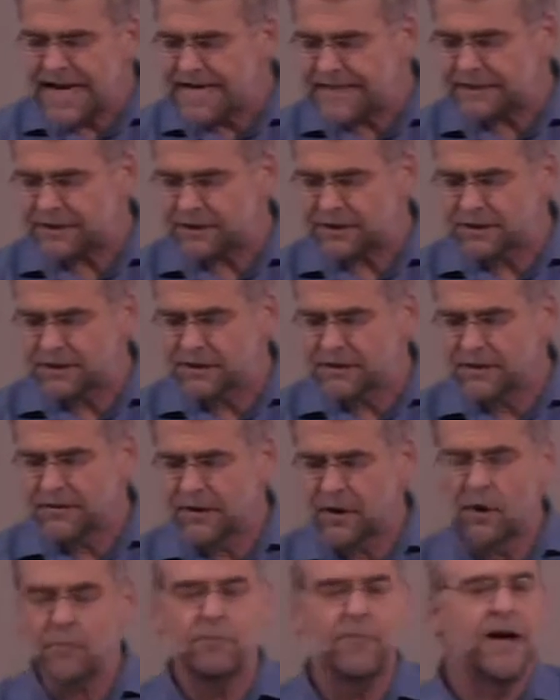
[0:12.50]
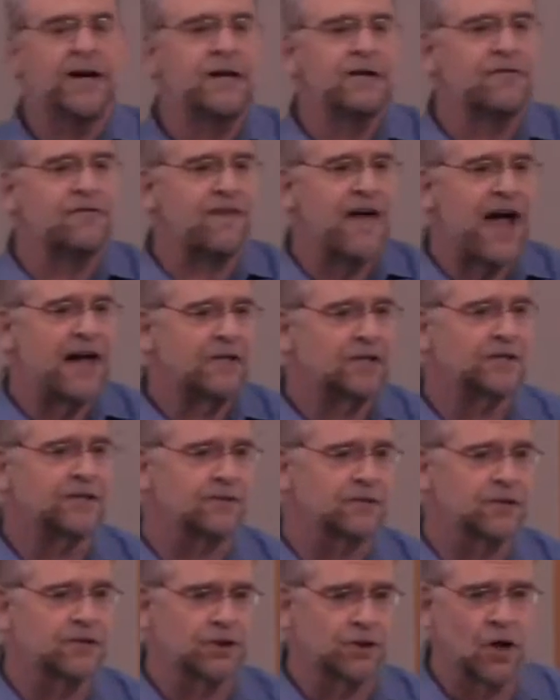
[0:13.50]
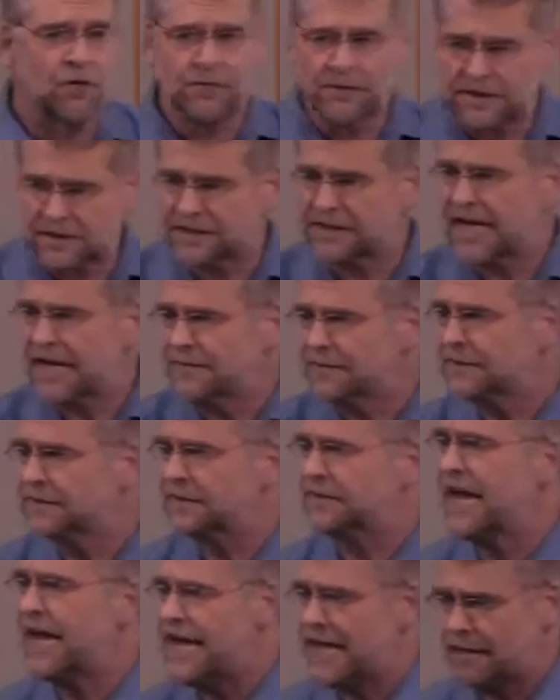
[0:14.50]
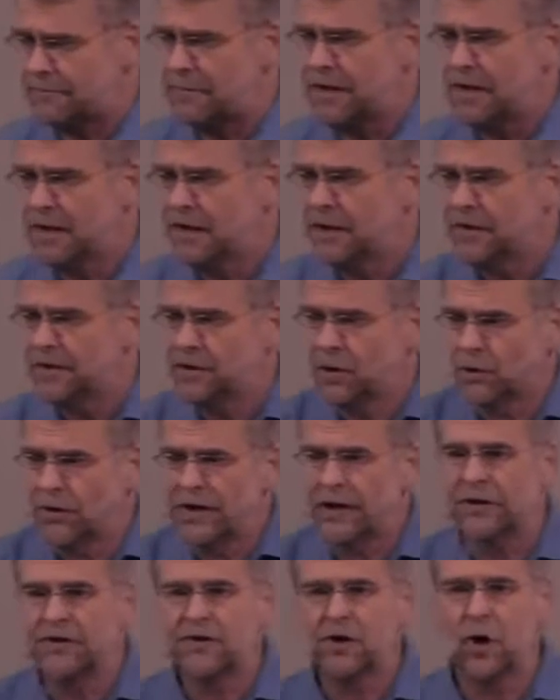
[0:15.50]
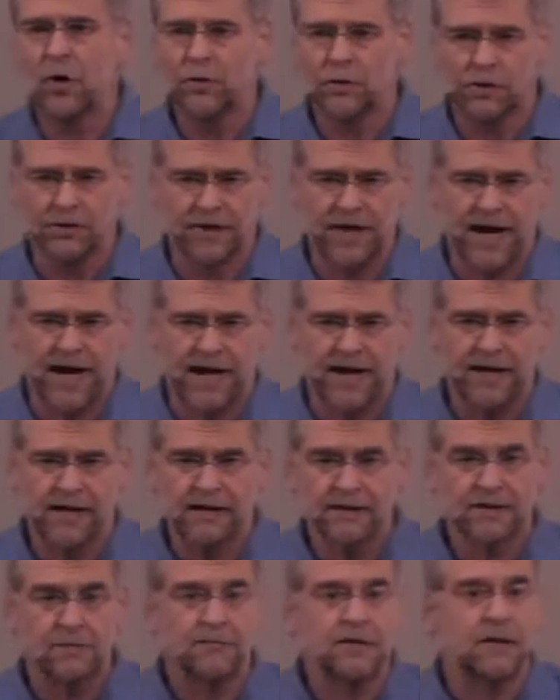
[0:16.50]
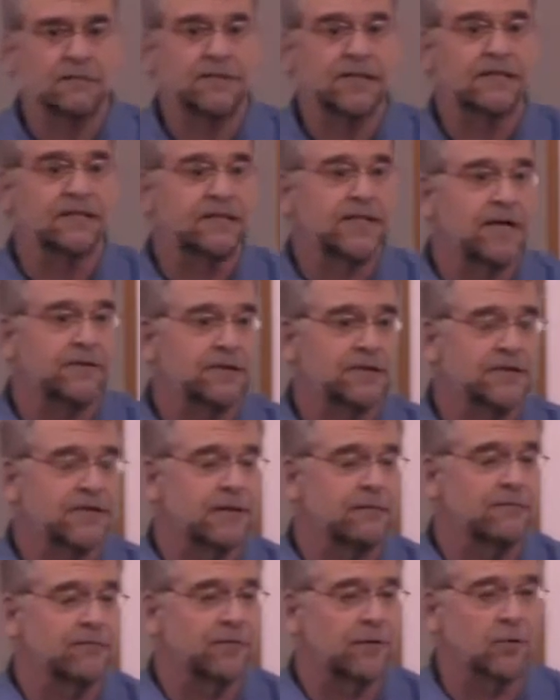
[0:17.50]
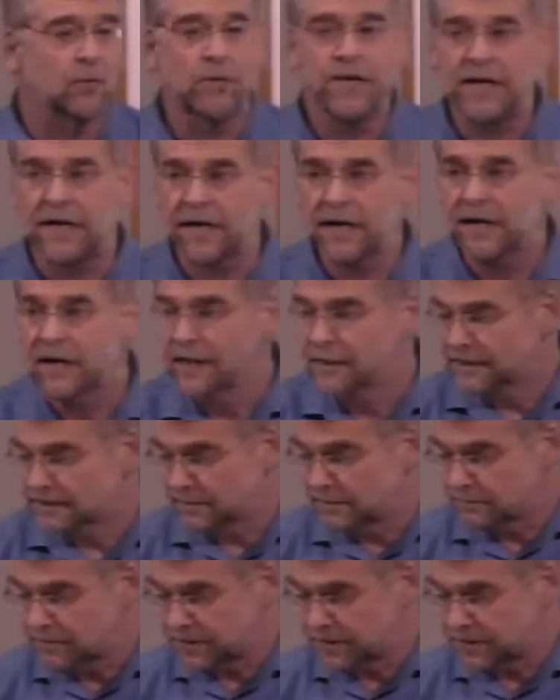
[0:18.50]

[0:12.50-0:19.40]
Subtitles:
the date, there are many factors in the chart that stay the same during a total day. Sometimes they stay the same for a week.